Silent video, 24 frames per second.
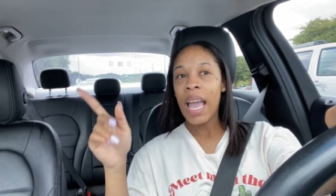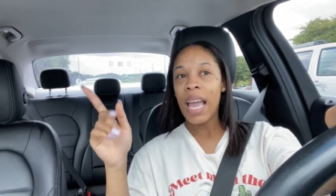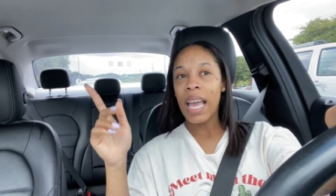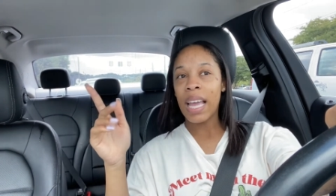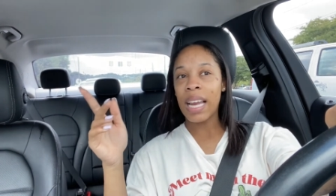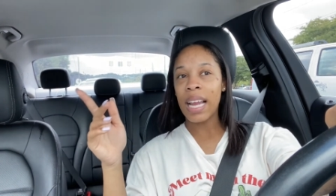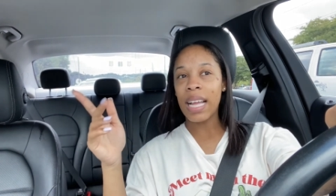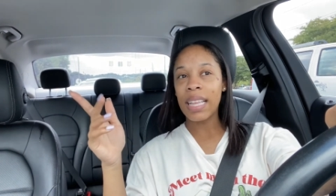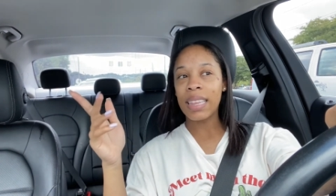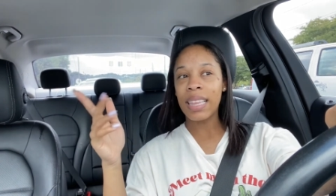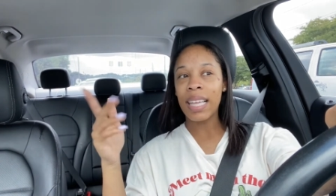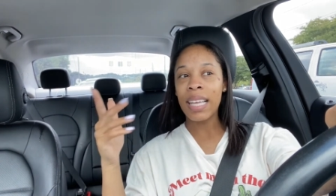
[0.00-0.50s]

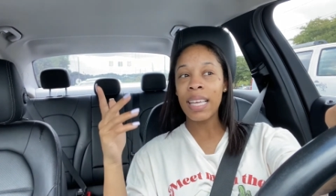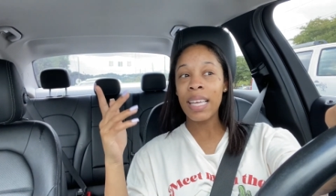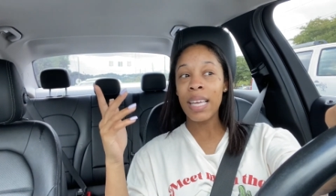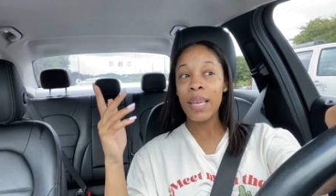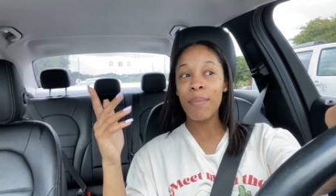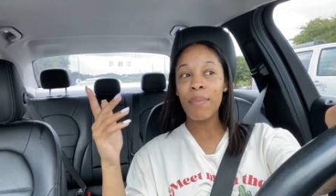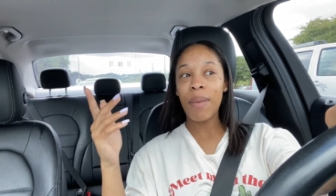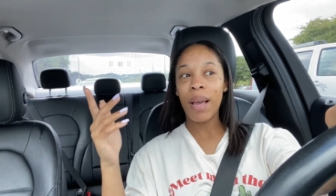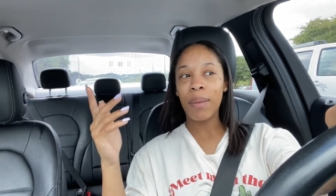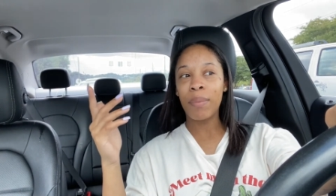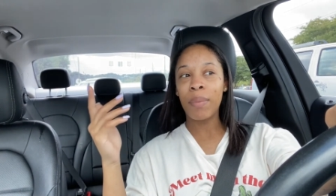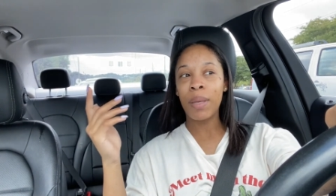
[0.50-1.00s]
And I think
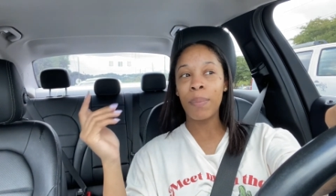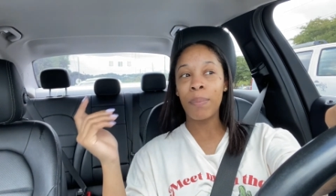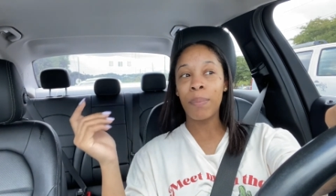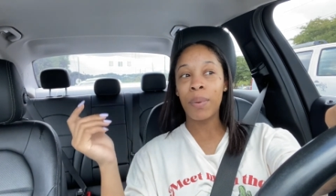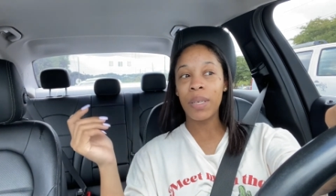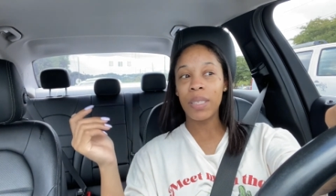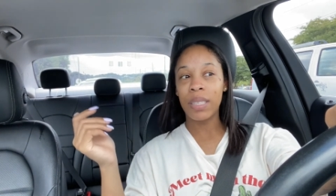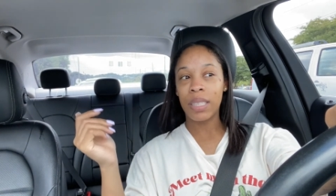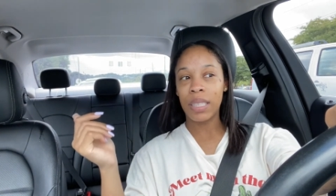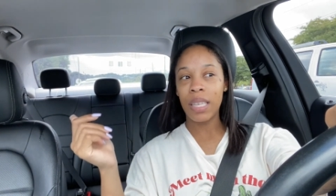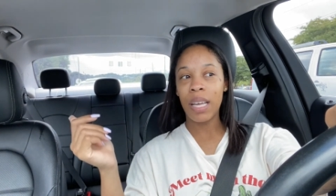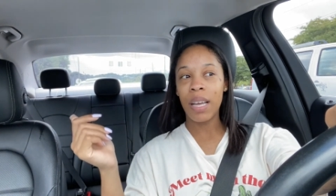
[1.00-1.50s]
he might be
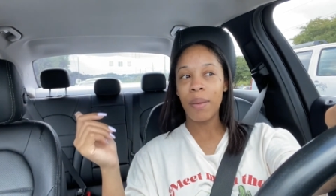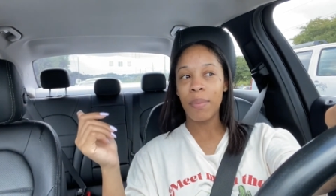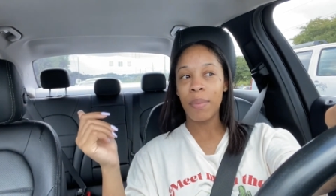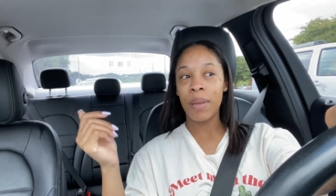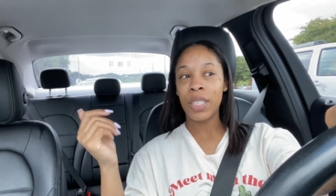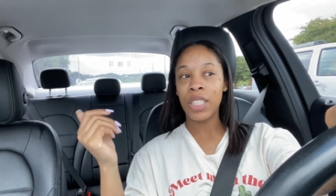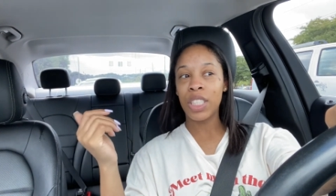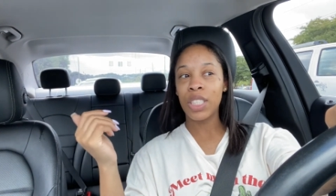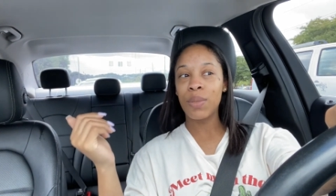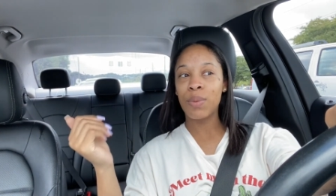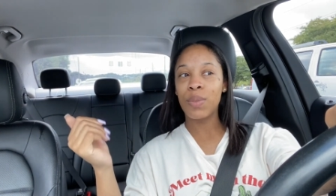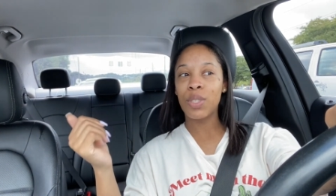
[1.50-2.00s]
booked up.
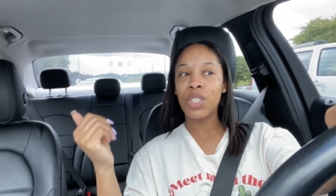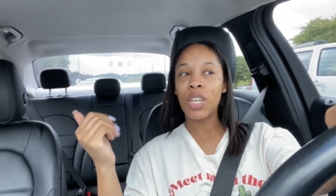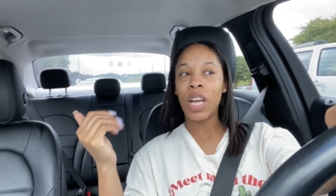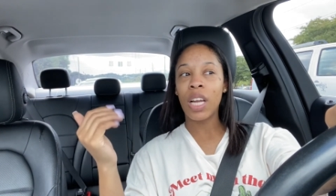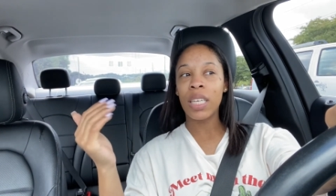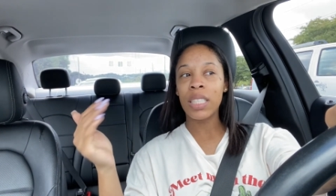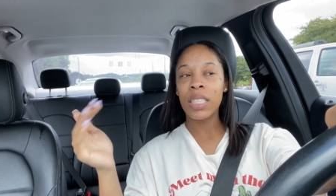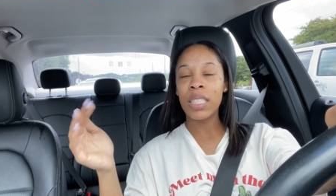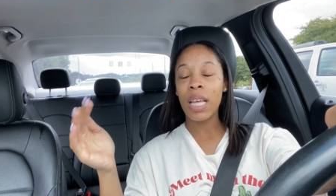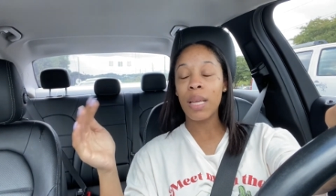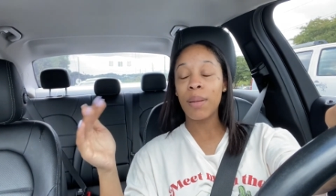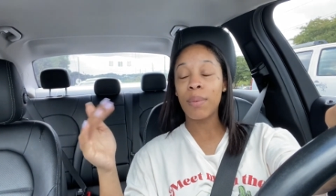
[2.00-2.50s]
And she was
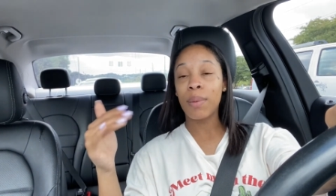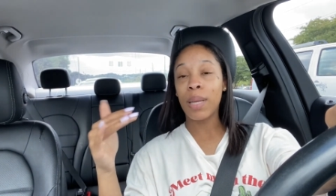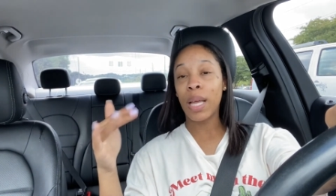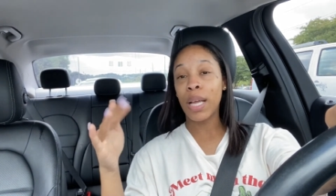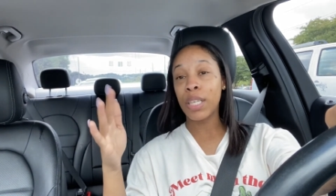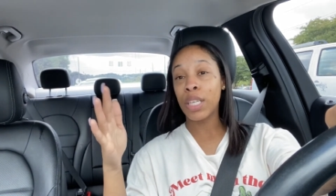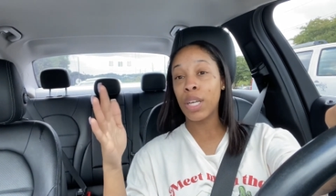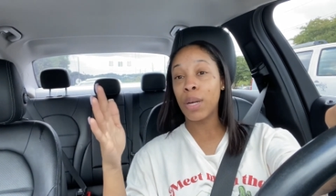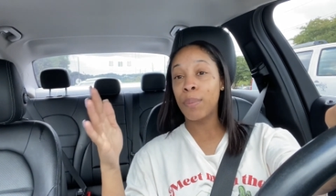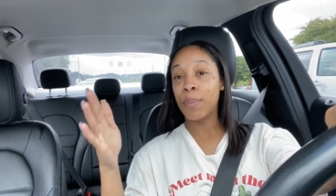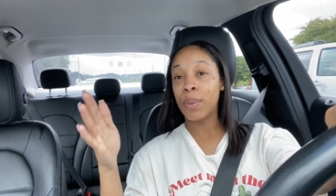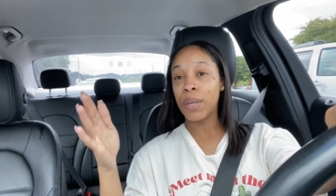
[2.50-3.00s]
trying to tell him,
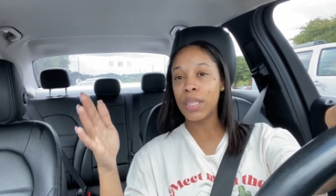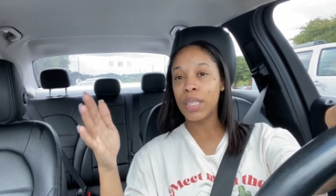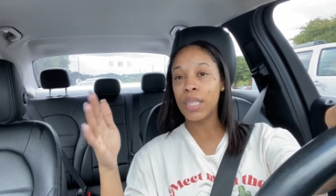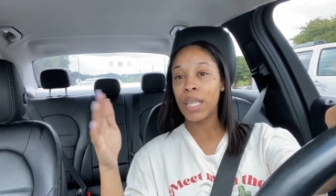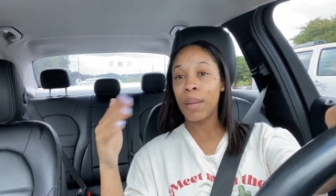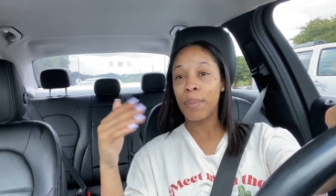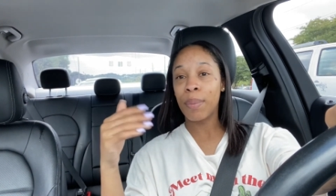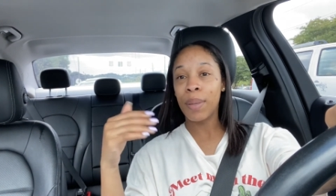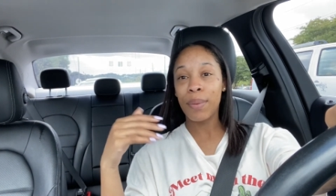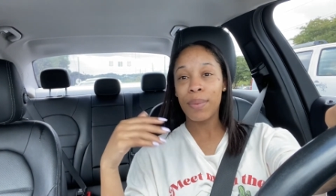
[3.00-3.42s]
like, you're booked up.